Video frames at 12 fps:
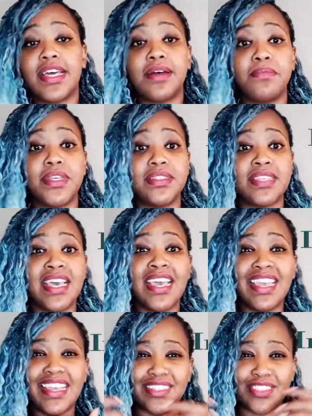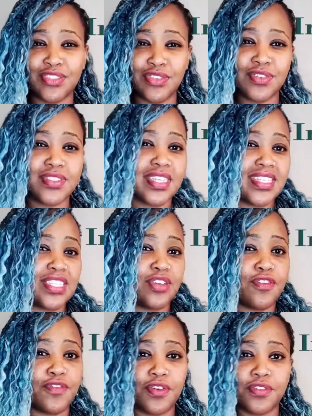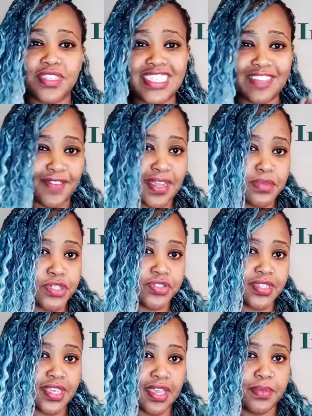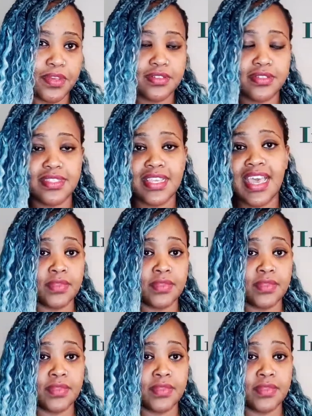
That means it's not setting off all these inflammatory chemicals,